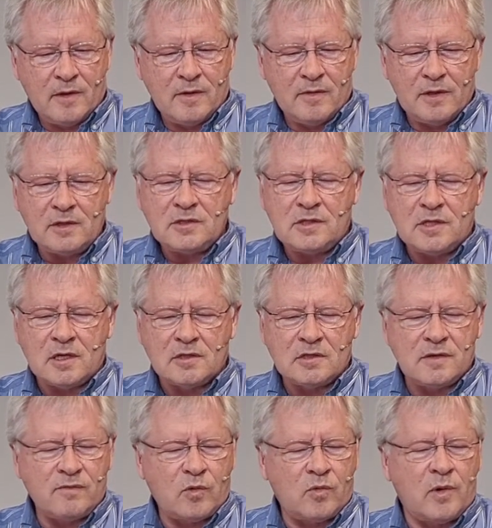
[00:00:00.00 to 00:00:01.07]
These
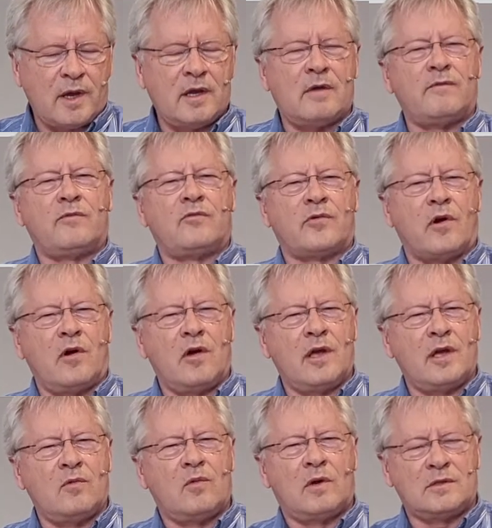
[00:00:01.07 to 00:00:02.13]
things have a way of
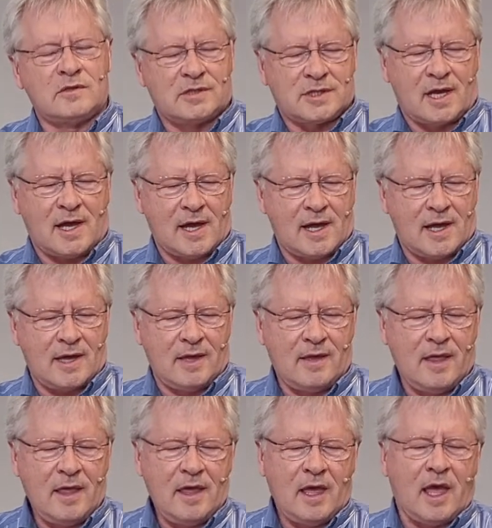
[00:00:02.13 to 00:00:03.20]
drawing one's eye
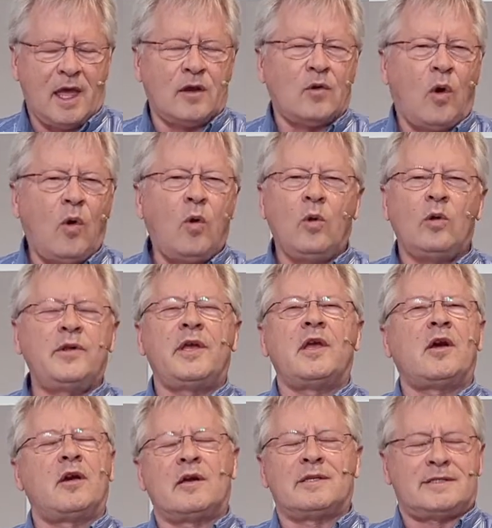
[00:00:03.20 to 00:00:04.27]
and holding
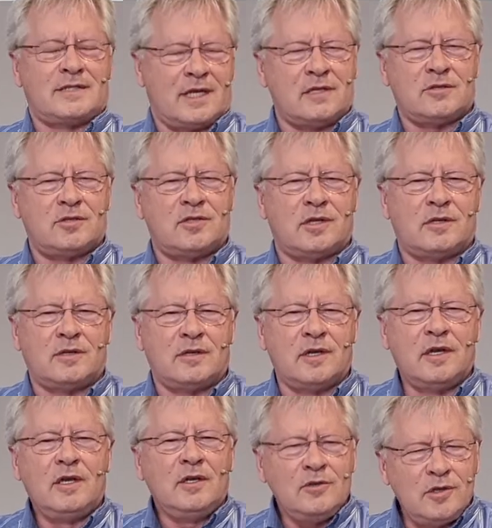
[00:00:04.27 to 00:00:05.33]
our attention.
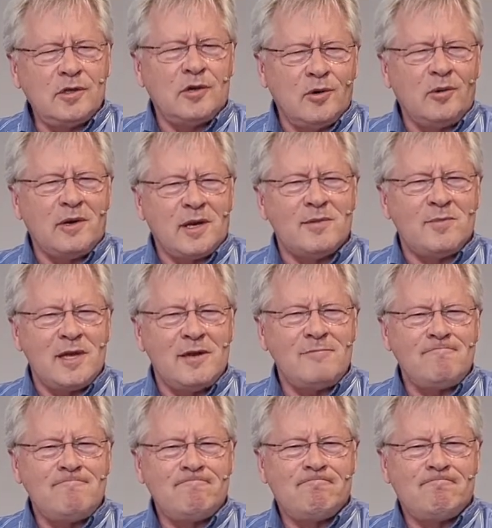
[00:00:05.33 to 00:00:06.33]
Do you know what I mean?